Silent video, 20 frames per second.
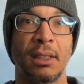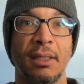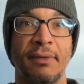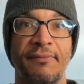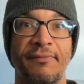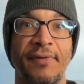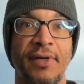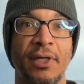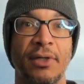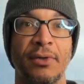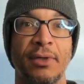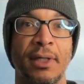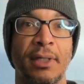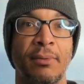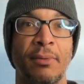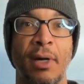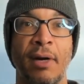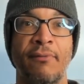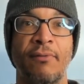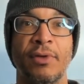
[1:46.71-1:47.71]
fear
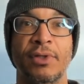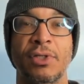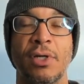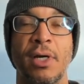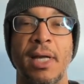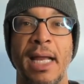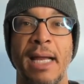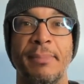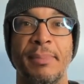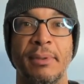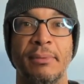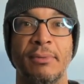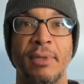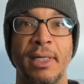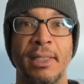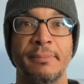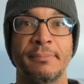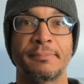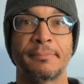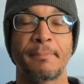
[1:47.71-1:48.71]
of what's going to happen, right?